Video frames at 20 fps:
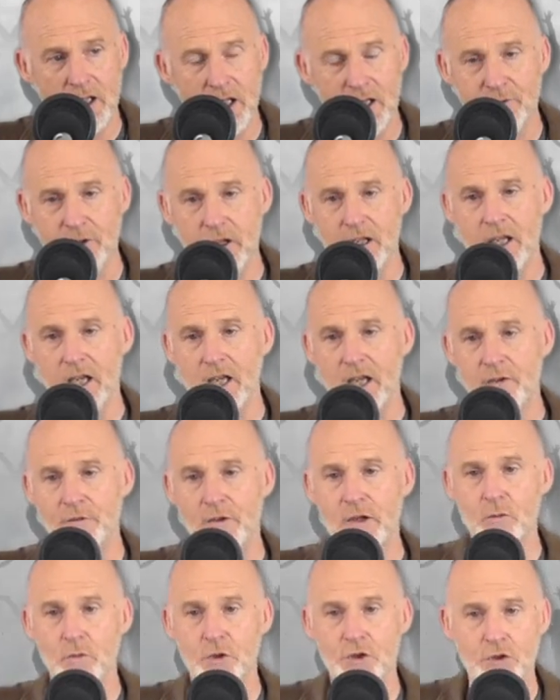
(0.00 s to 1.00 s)
If it,
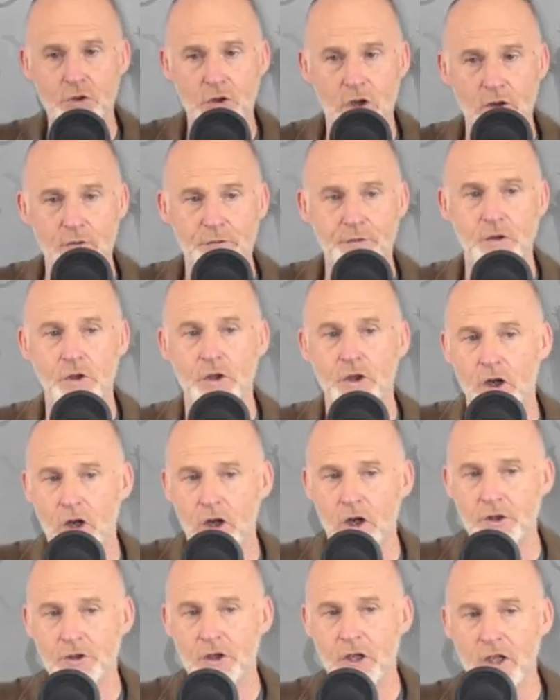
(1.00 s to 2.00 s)
if it was not for
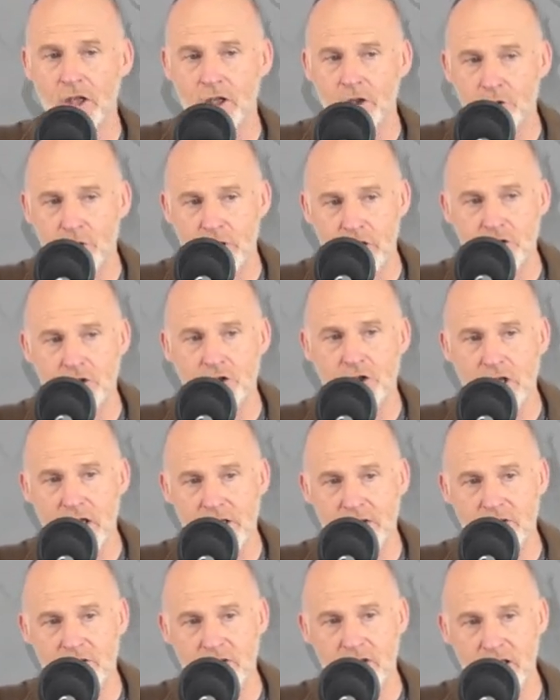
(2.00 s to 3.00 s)
God,
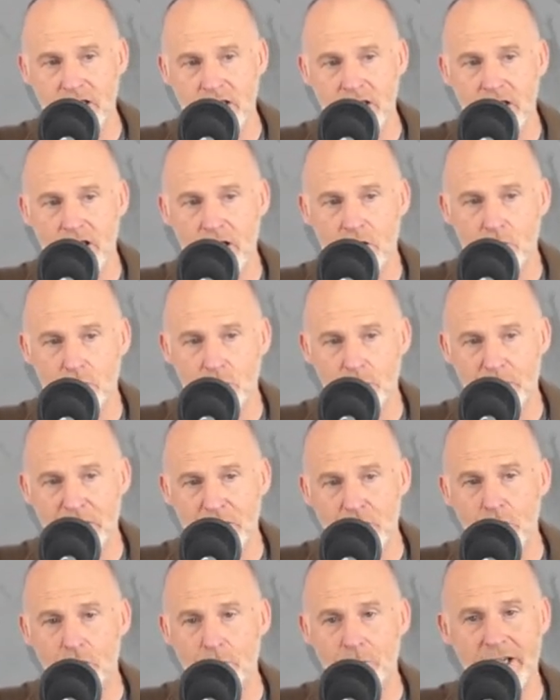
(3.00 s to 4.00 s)
Christianity would
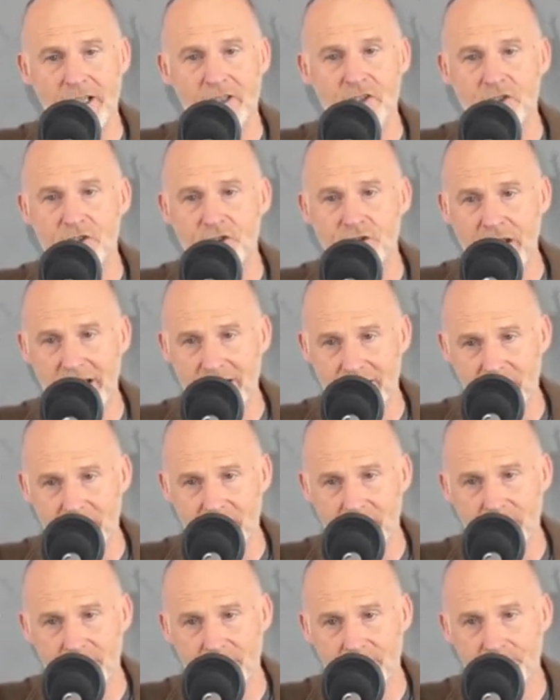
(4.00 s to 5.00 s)
become
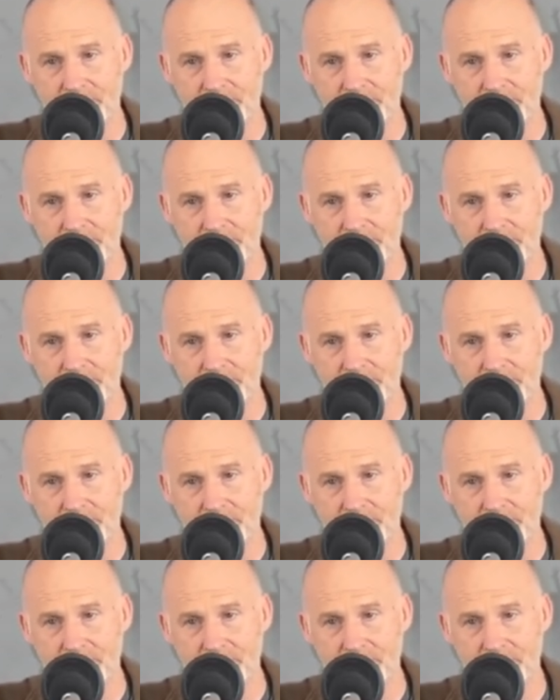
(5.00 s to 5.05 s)
extinct